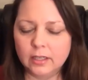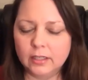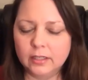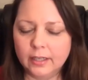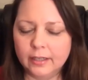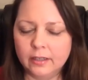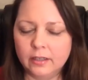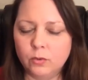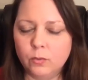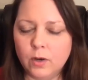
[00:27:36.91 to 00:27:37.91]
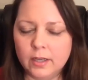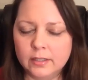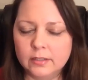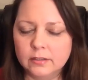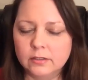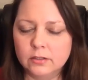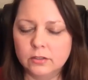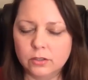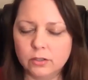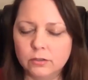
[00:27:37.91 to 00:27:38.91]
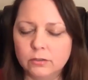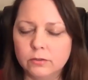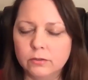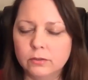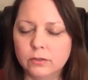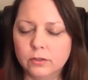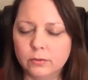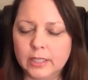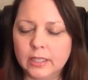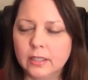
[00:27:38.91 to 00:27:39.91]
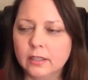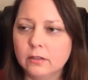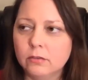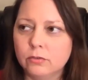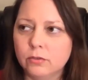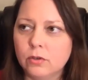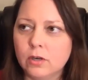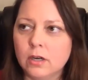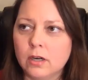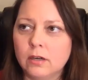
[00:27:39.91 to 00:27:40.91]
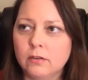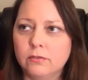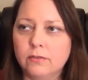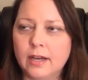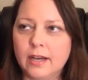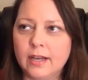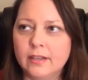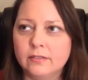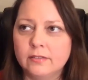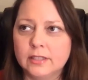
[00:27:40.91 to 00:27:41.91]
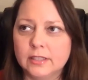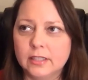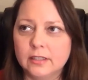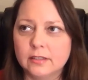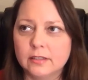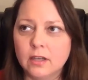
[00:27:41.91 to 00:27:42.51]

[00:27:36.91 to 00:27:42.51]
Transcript: Inhale, 1, 2, 3, 4, 5, 6.